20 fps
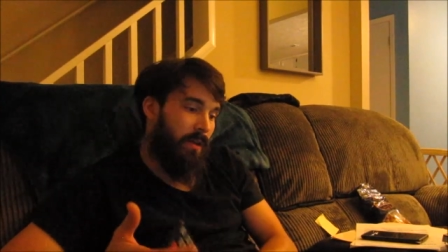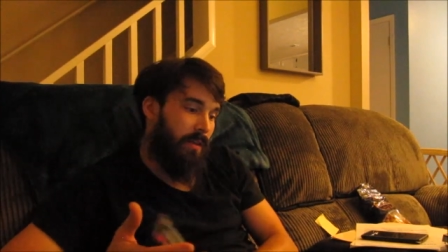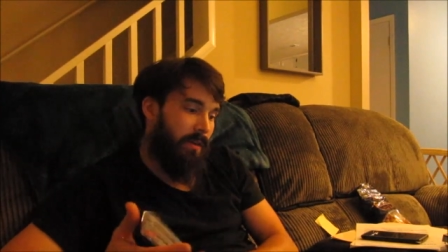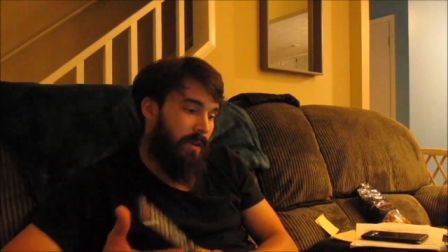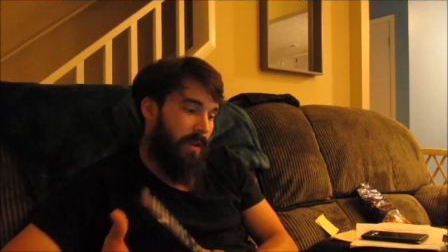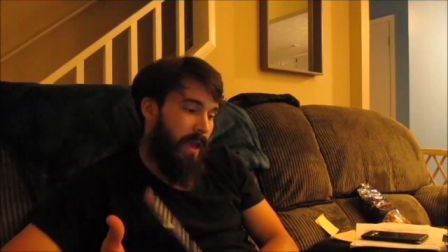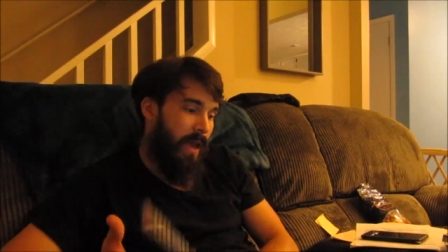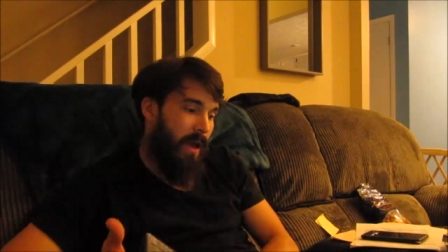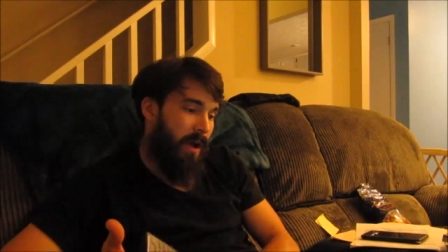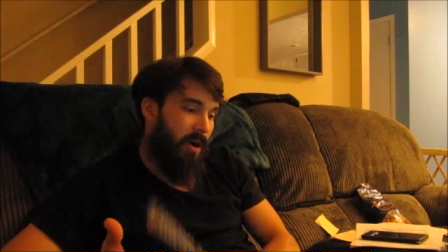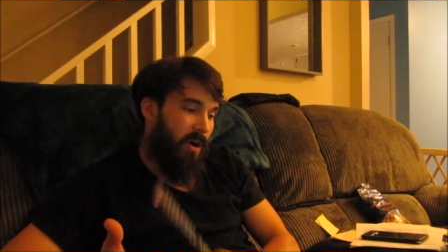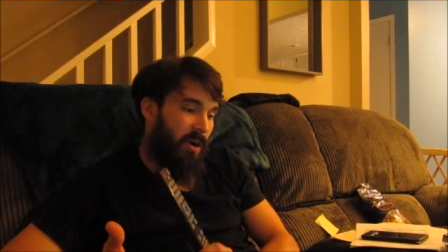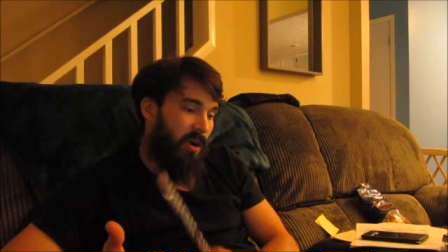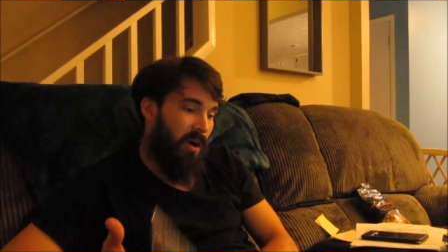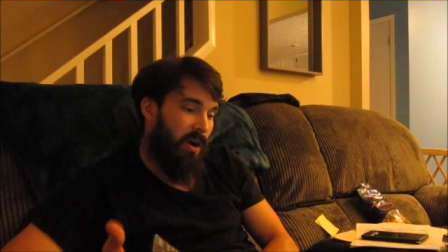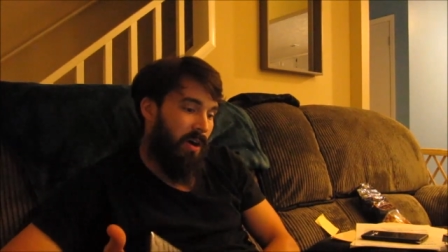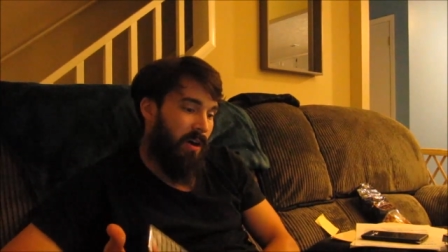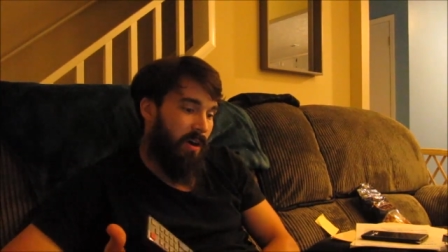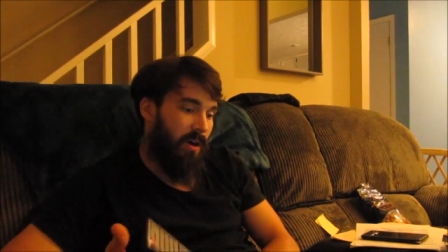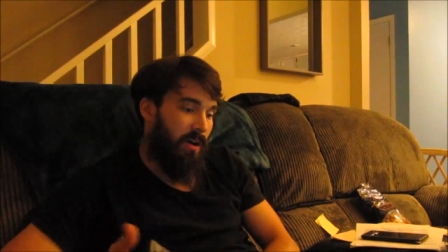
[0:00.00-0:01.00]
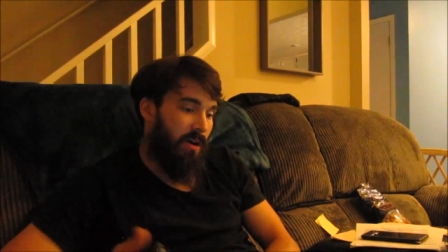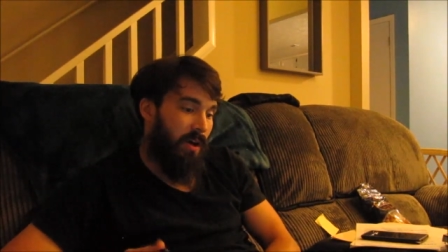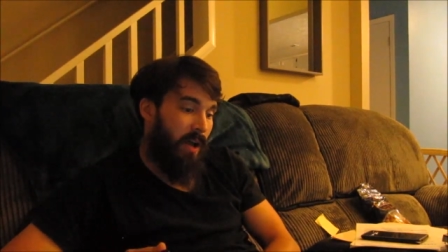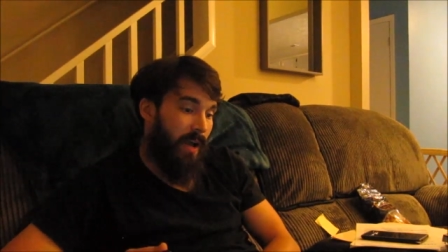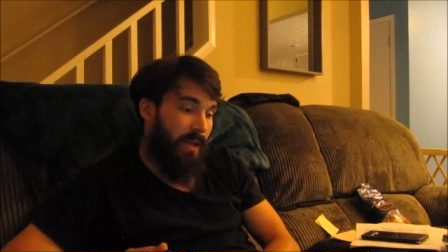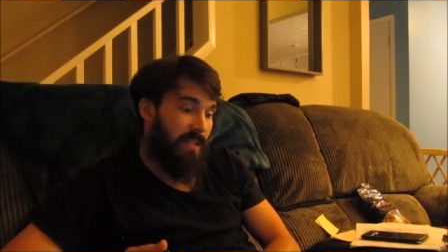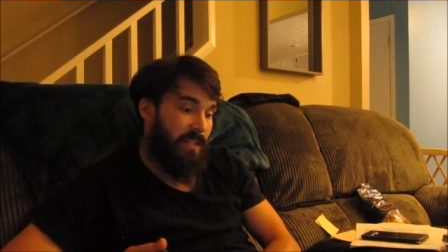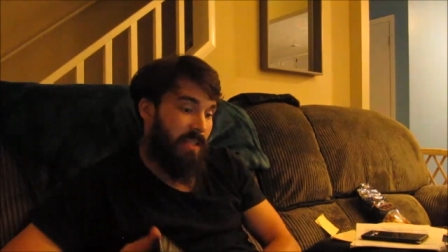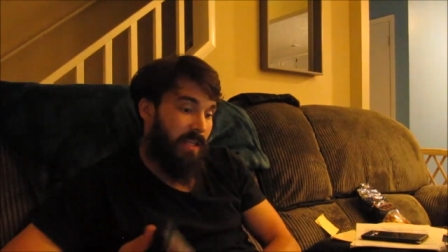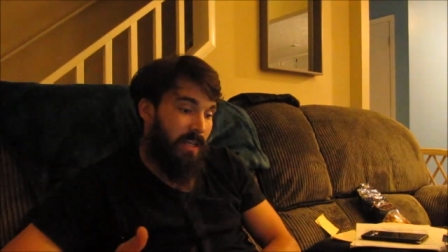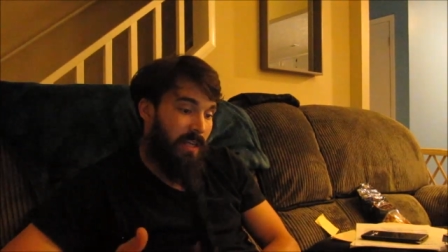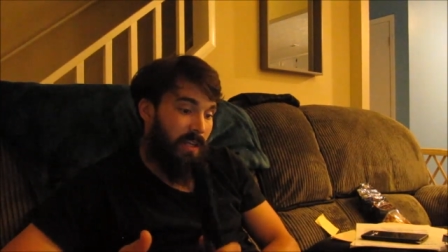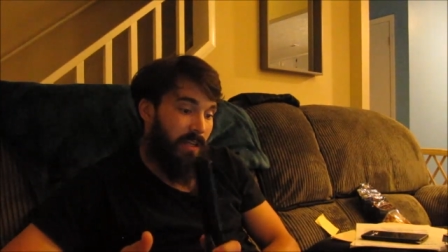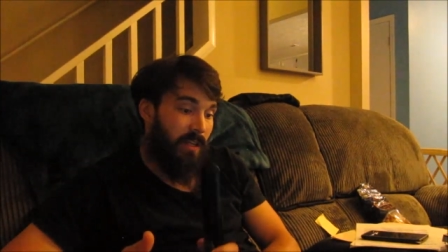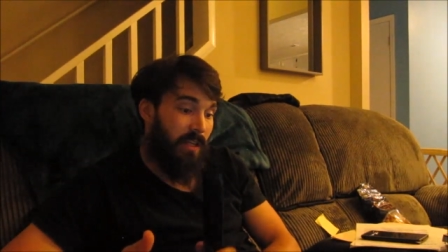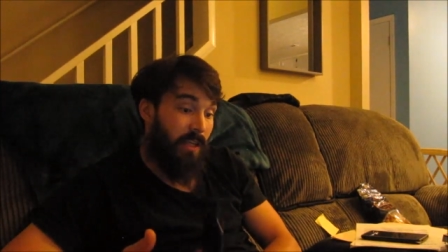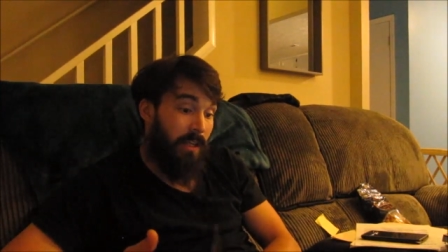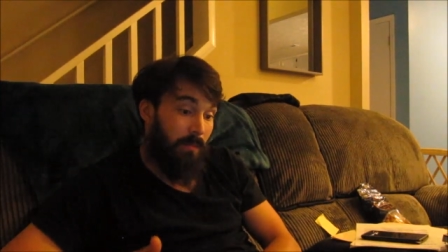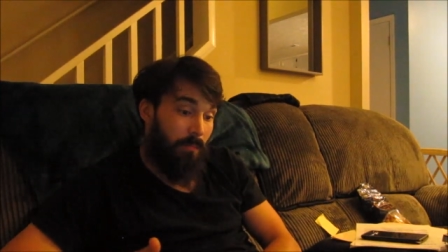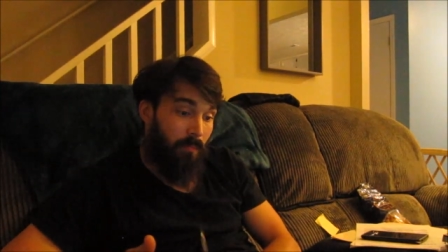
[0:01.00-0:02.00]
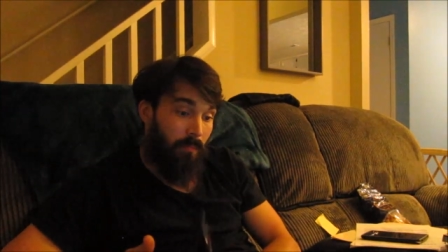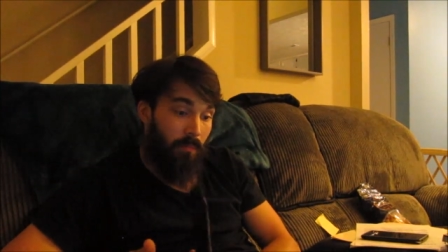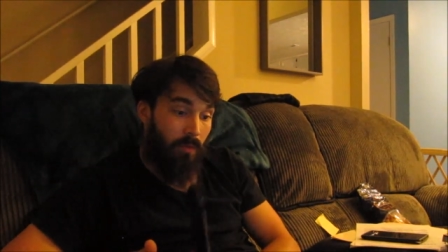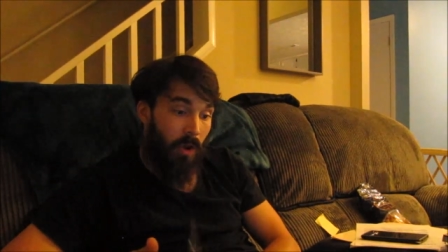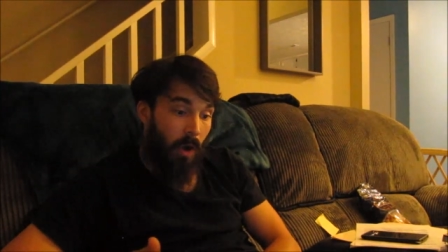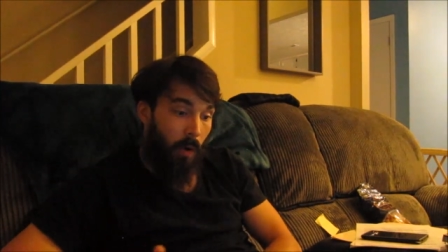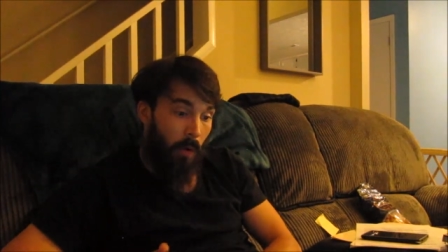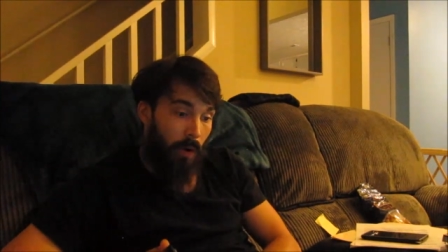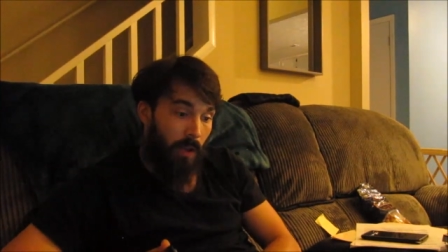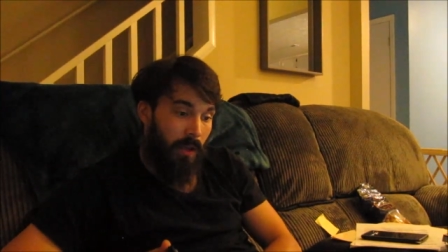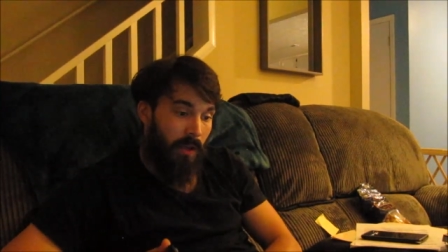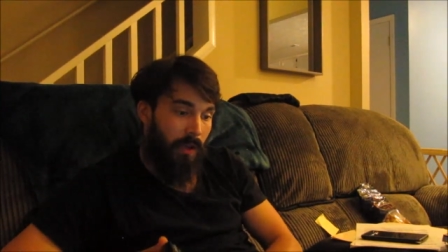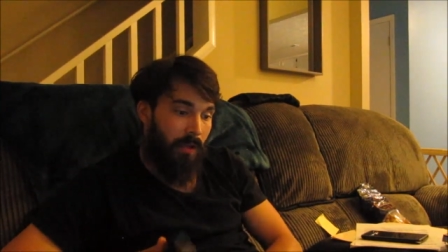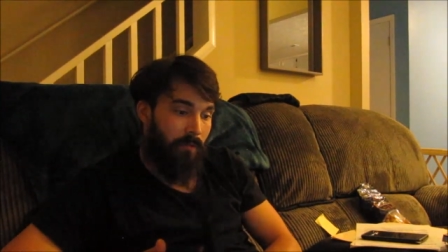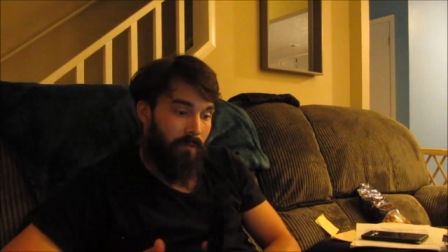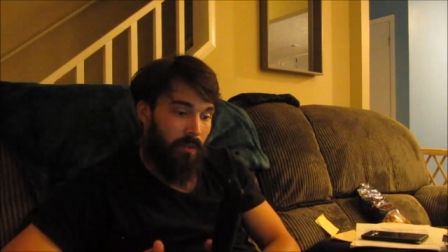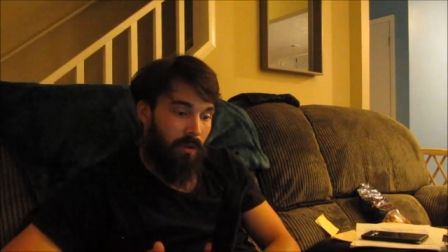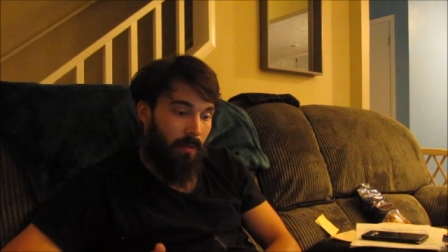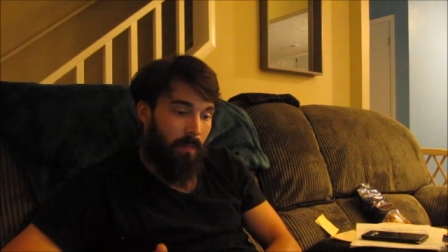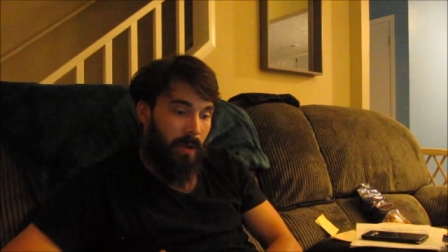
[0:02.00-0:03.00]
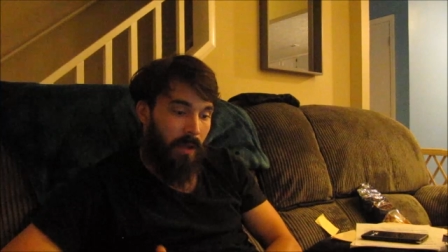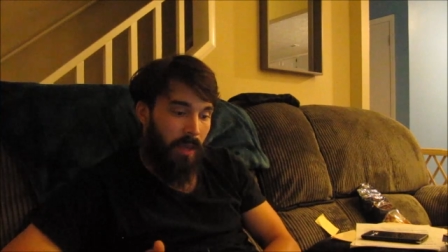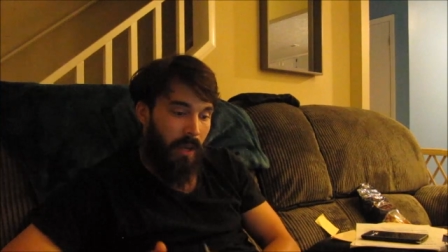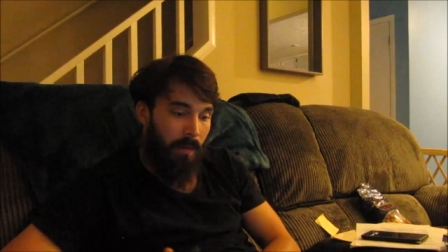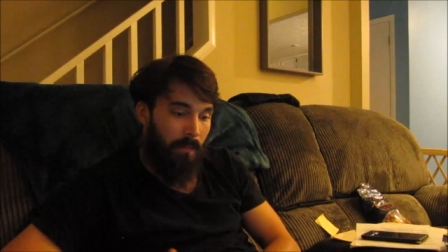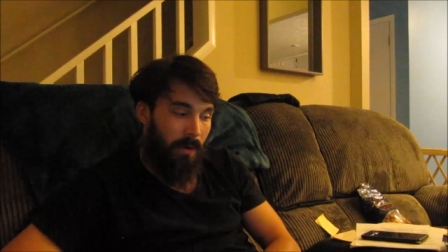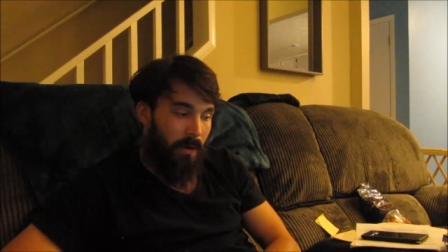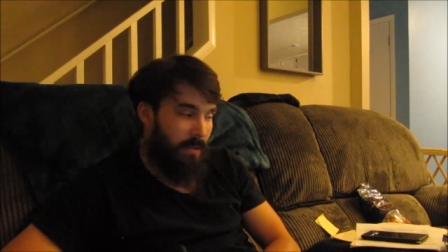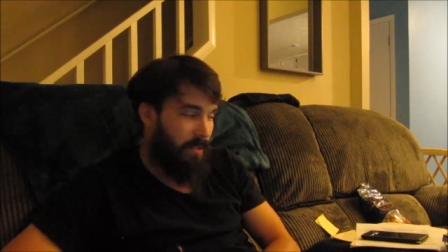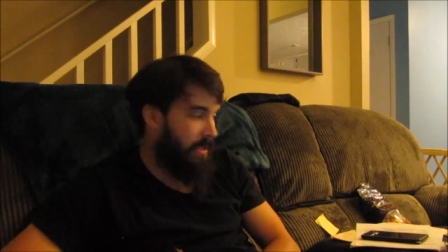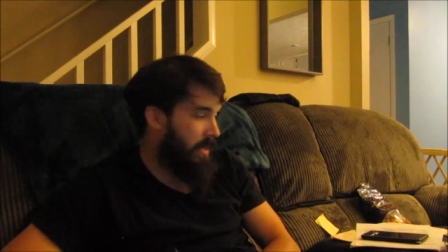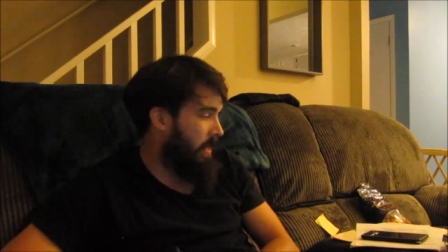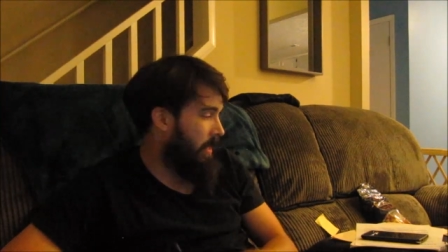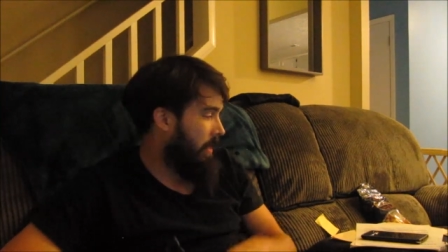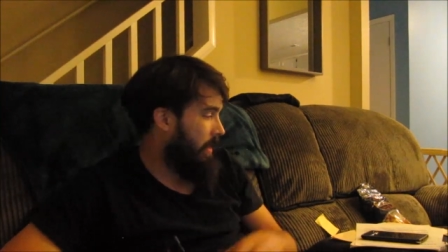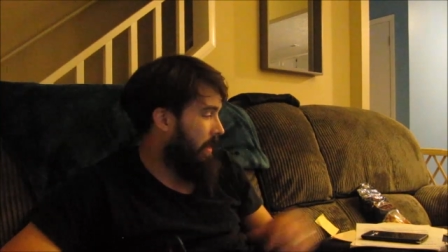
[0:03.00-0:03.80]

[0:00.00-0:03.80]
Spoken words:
Now, I did keep going even though my camera died.